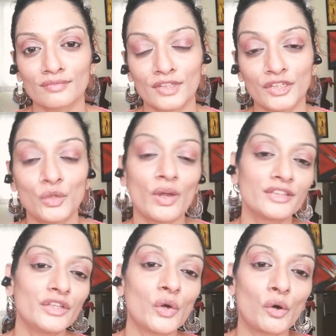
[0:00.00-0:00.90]
and you had
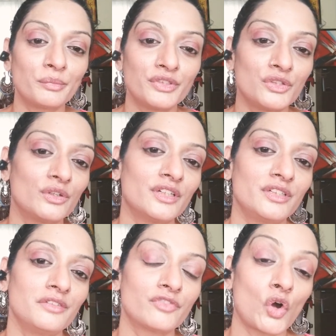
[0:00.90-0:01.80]
the
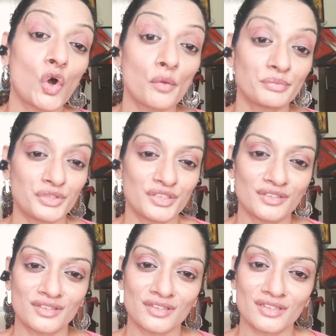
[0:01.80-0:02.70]
opportunity for
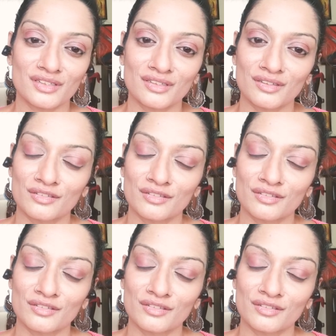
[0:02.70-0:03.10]
options.